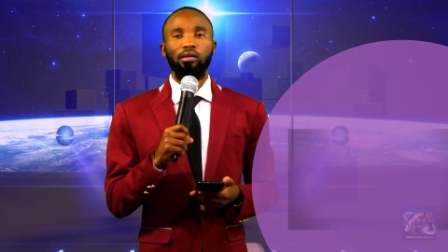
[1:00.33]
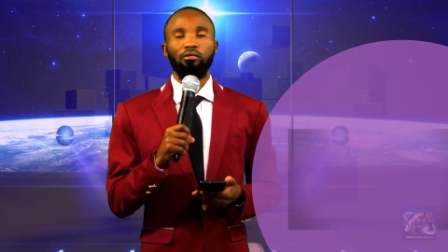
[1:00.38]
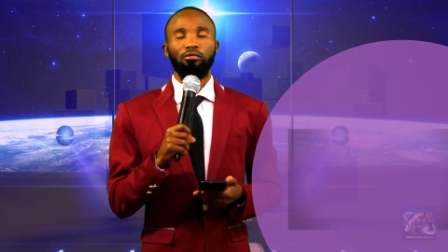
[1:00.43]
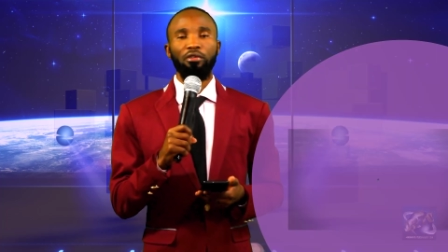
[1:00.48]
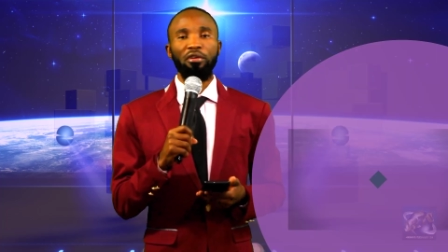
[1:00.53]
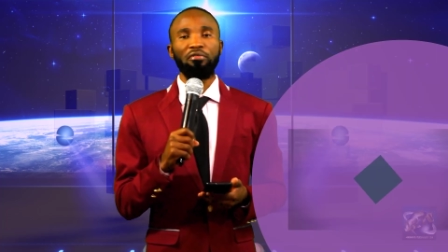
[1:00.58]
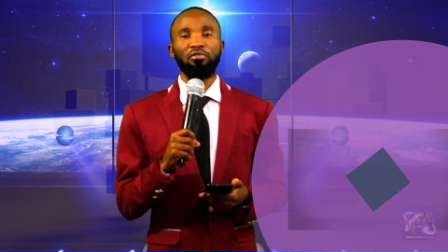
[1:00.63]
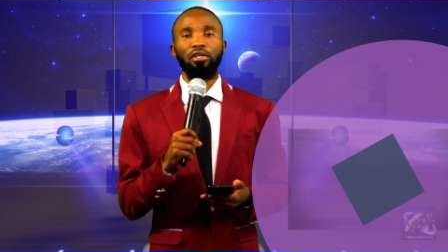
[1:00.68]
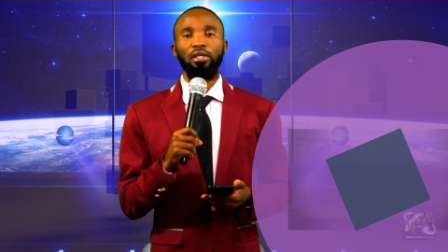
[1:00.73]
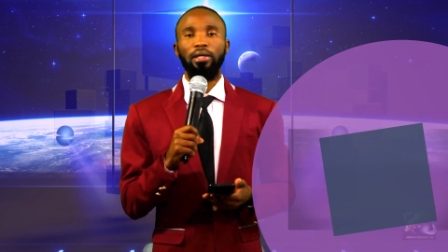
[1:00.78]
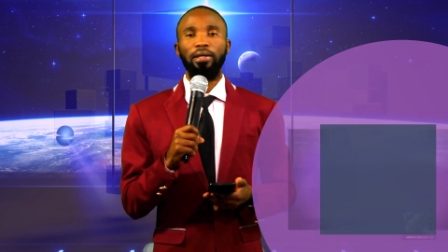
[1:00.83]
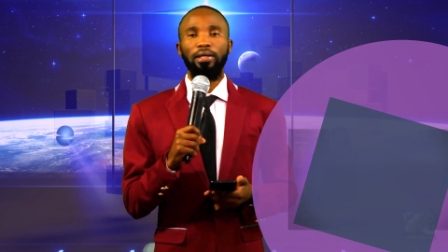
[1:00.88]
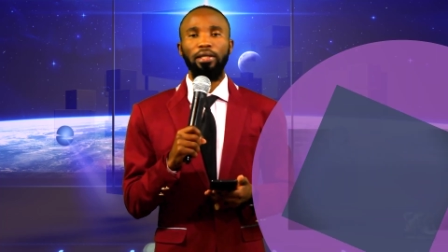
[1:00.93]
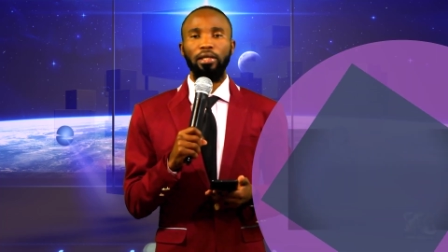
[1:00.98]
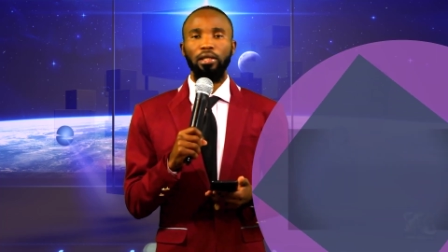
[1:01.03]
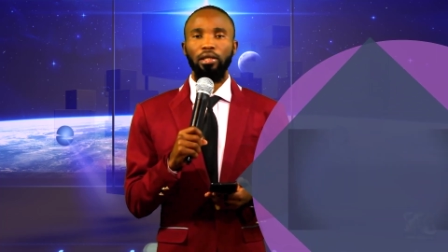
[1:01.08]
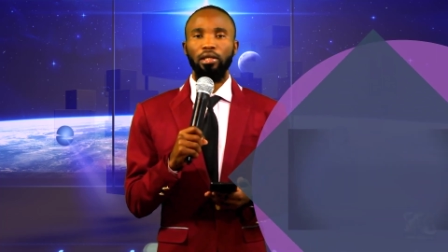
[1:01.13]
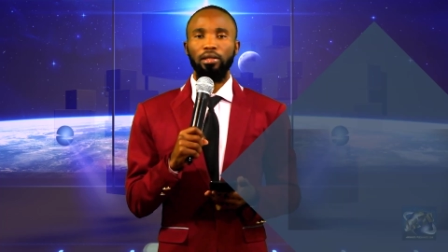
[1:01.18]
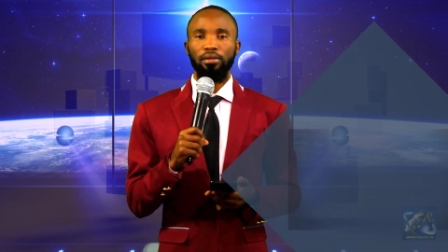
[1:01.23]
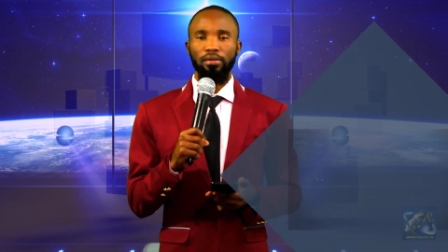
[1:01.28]

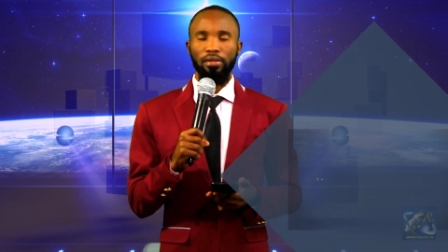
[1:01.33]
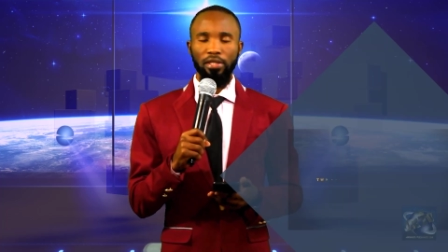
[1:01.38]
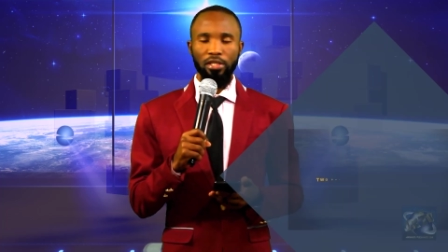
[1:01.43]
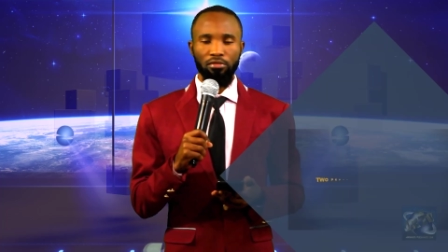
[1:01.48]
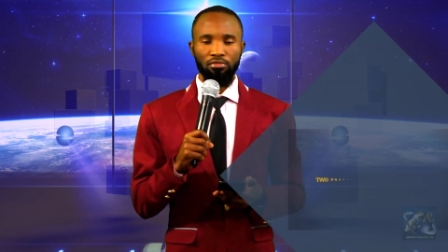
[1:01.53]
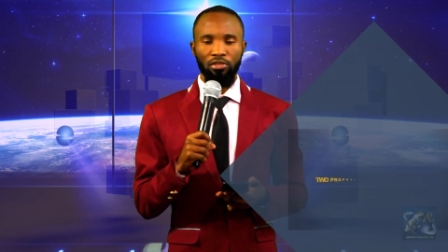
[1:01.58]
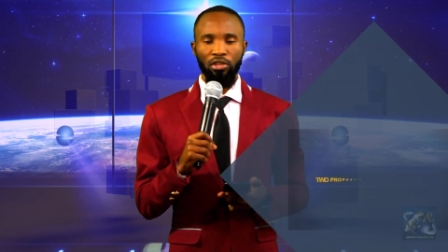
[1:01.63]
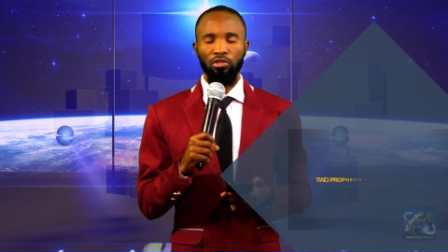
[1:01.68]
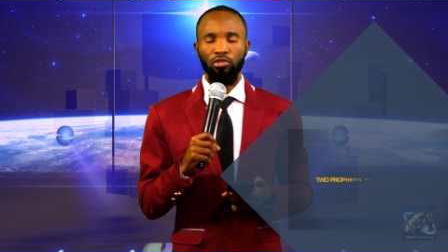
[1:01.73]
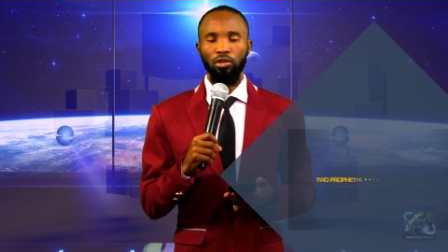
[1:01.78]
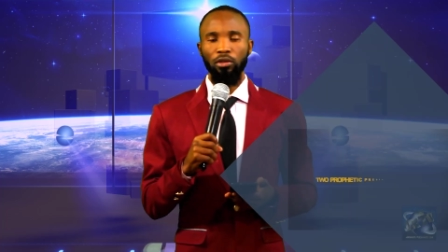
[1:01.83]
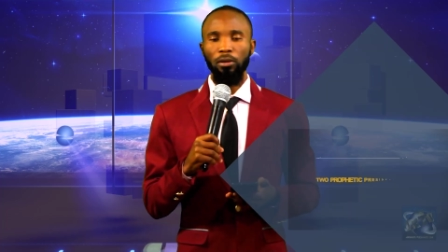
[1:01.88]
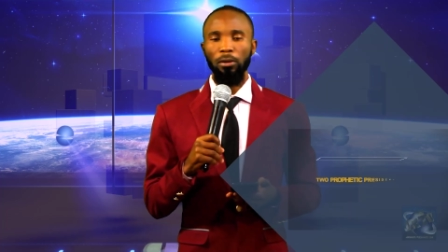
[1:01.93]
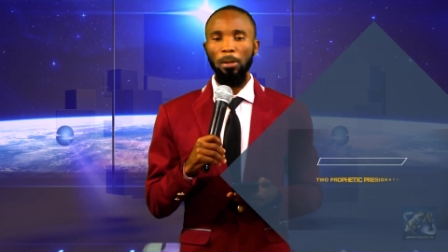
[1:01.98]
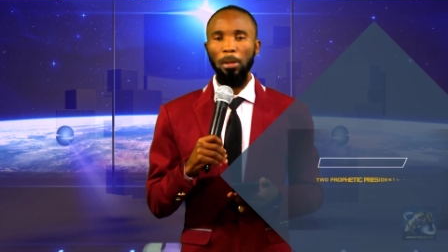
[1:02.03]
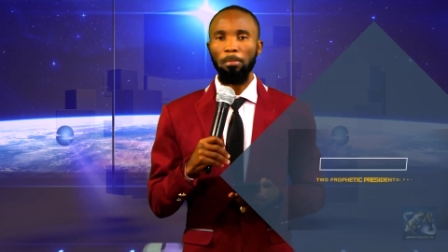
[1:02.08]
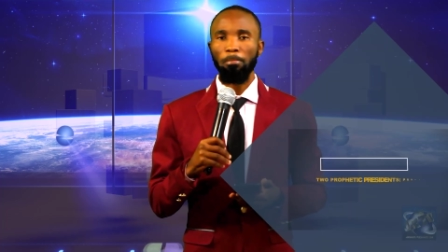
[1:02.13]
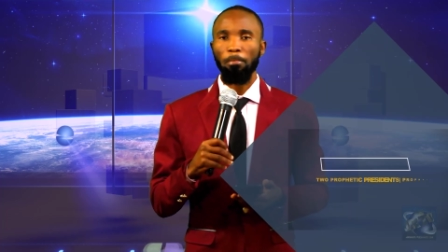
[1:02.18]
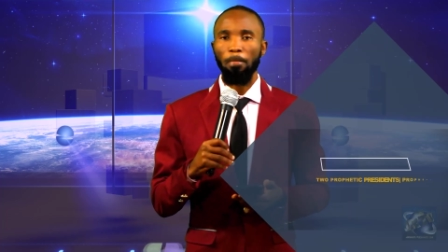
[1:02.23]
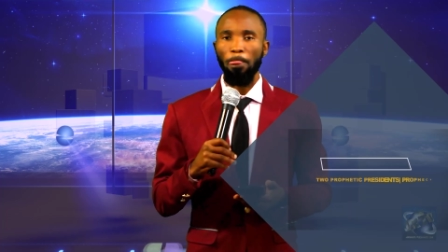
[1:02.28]
vividly in this
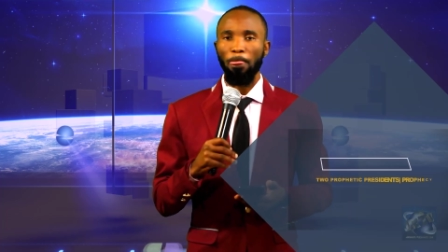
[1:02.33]
vision